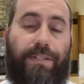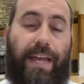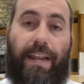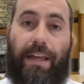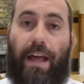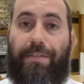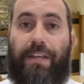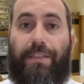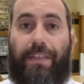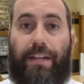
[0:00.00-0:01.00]
And I
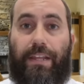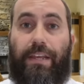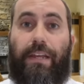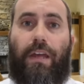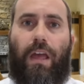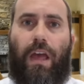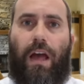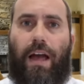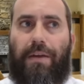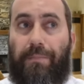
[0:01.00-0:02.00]
think that he
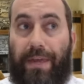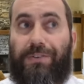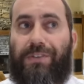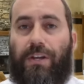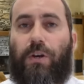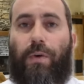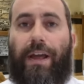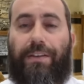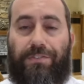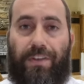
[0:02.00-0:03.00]
makes a
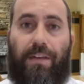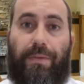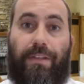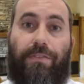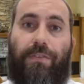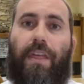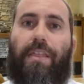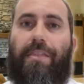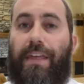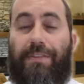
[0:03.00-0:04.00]
correct statement
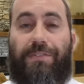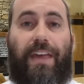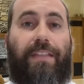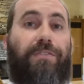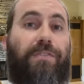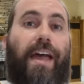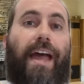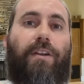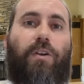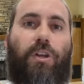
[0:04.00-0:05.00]
in the sense
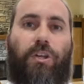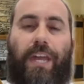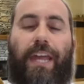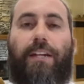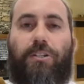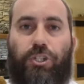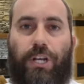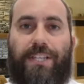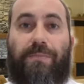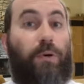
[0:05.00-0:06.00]
that you can't
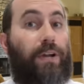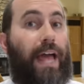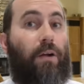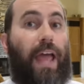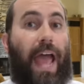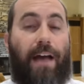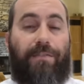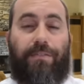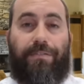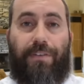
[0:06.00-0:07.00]
just put out
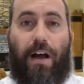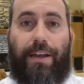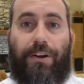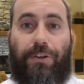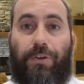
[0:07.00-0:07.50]
half of a fire.